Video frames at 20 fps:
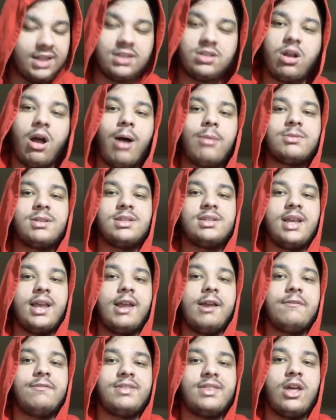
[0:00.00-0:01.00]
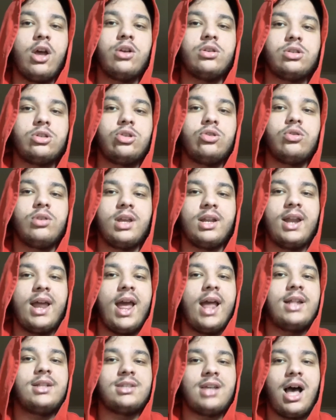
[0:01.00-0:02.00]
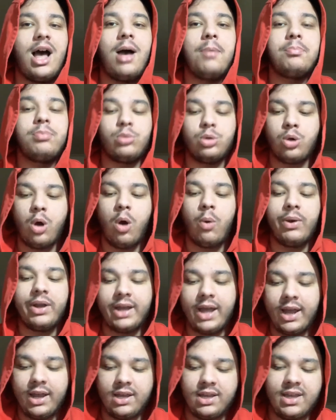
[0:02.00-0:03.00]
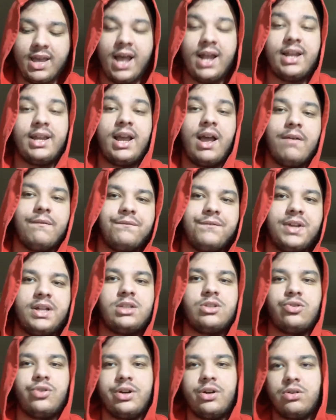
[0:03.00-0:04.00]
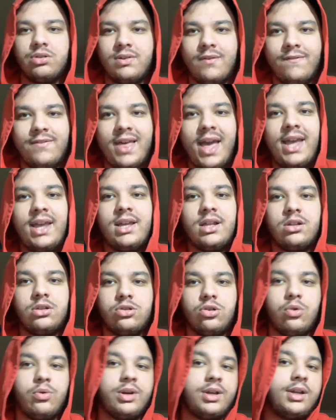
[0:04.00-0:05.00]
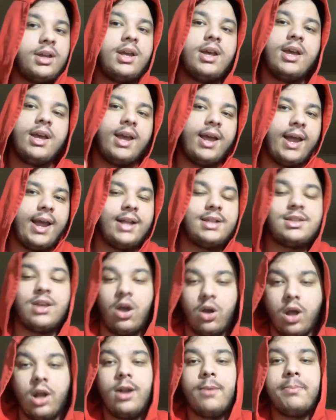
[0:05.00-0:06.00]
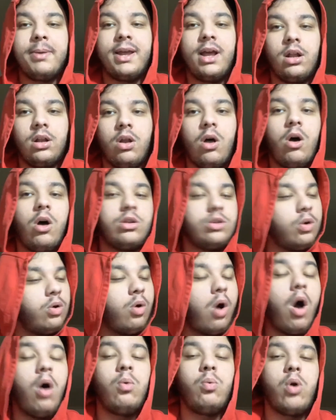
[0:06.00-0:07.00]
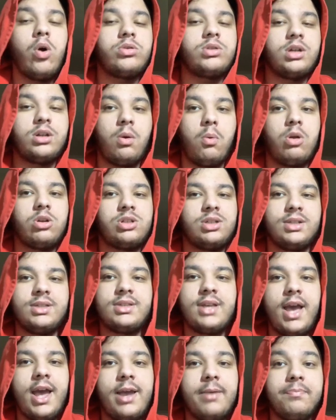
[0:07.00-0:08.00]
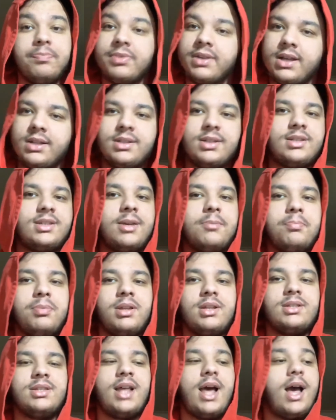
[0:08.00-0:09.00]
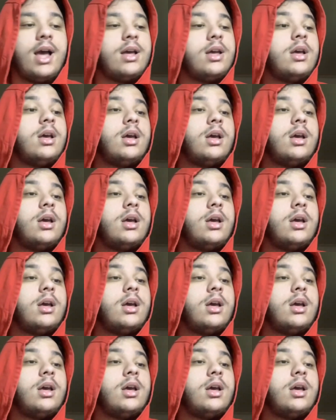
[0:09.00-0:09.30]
time to see if those two can end up going and getting a victory. Because if they can do it, it's going to be a lot. The whole world's going to watch this game. It's as simple as that.